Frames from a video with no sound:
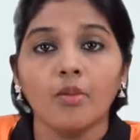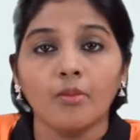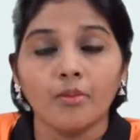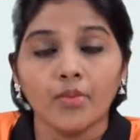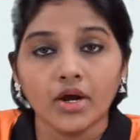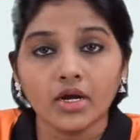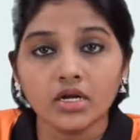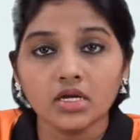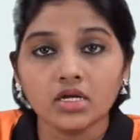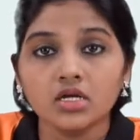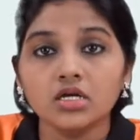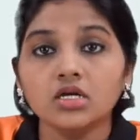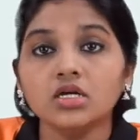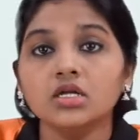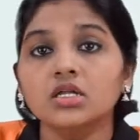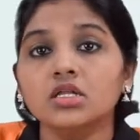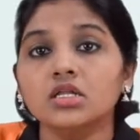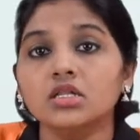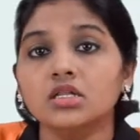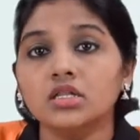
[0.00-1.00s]
But
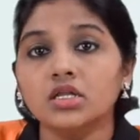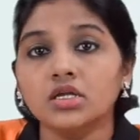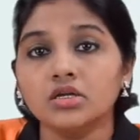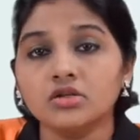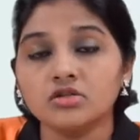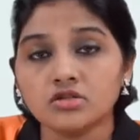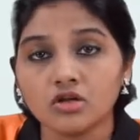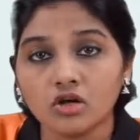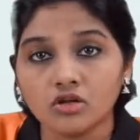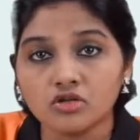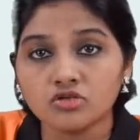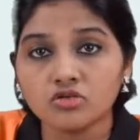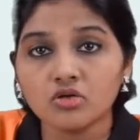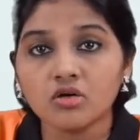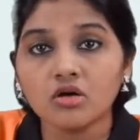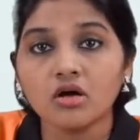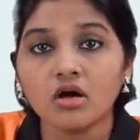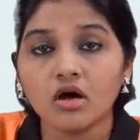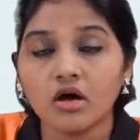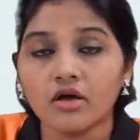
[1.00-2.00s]
there is
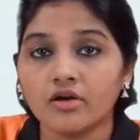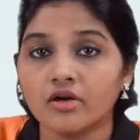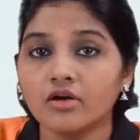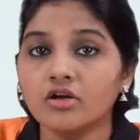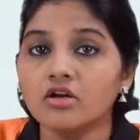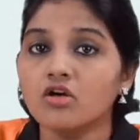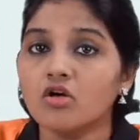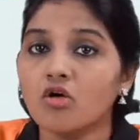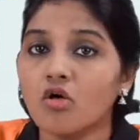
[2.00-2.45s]
also a current